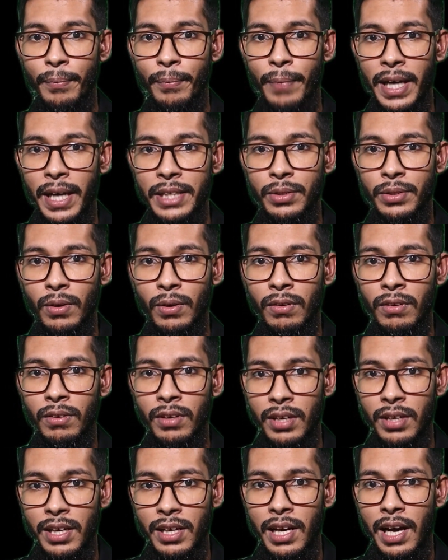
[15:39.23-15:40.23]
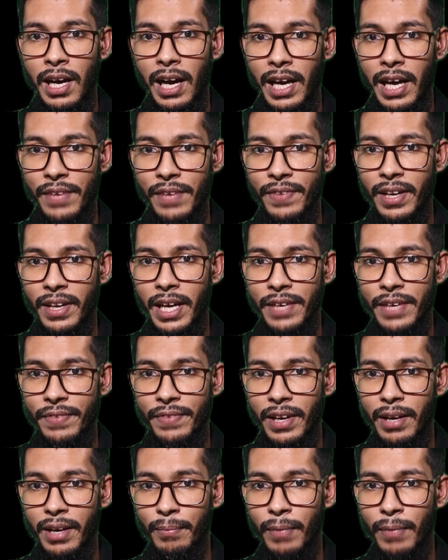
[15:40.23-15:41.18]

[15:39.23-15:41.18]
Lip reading: Python hyphen